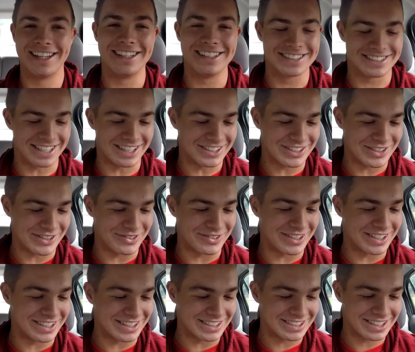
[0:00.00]
Sounded
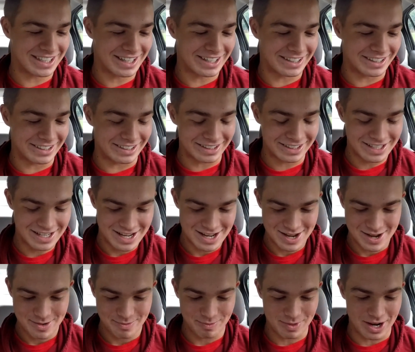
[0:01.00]
really tired.
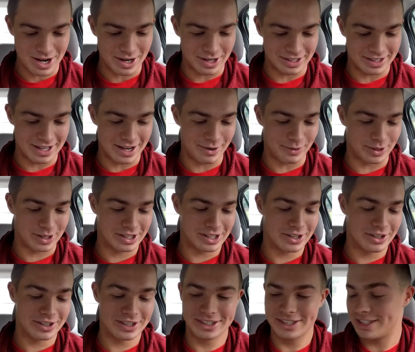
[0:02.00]
But yeah, we're going to
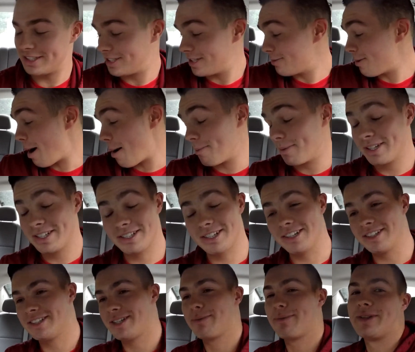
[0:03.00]
go get to the gym. I'm going to
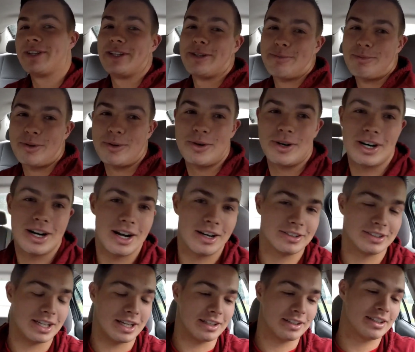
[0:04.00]
start sipping this pre-workout
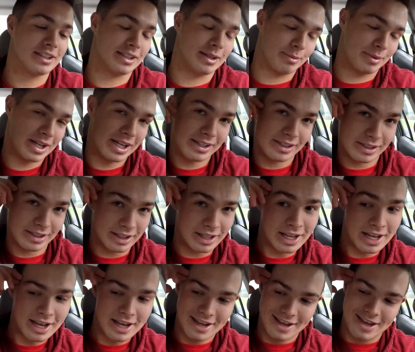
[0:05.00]
then, because I'm guessing
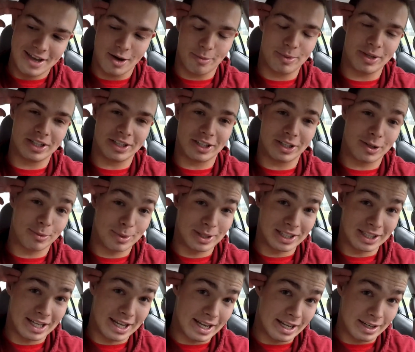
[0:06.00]
he'll be a little bit
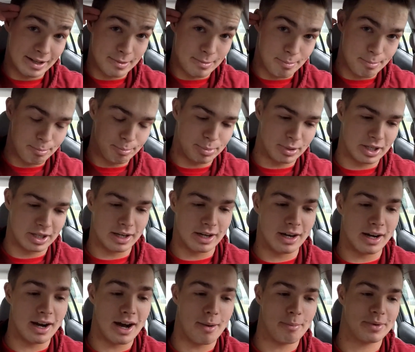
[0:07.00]
late. But
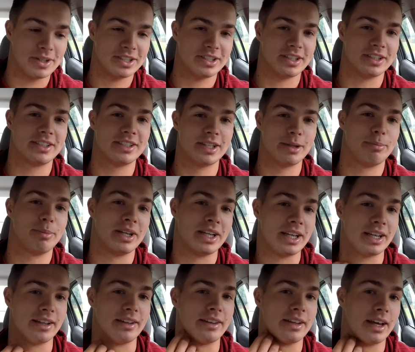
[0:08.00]
uh, I'm going to start sipping
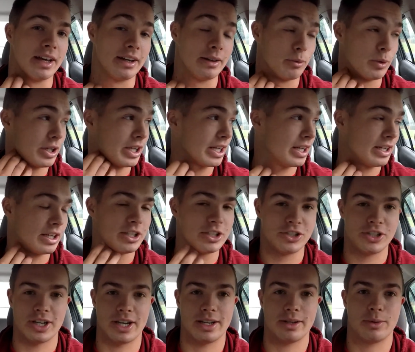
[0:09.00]
it, and then we'll get a good
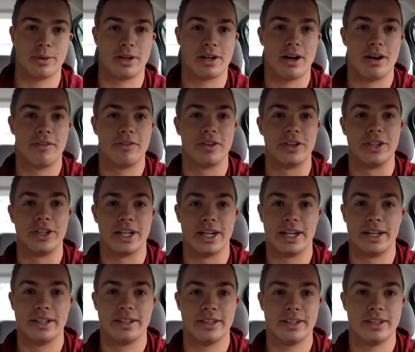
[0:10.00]
chest workout for you
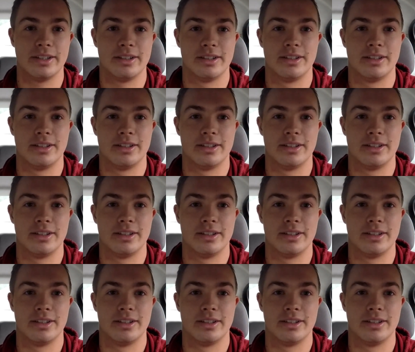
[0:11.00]
guys.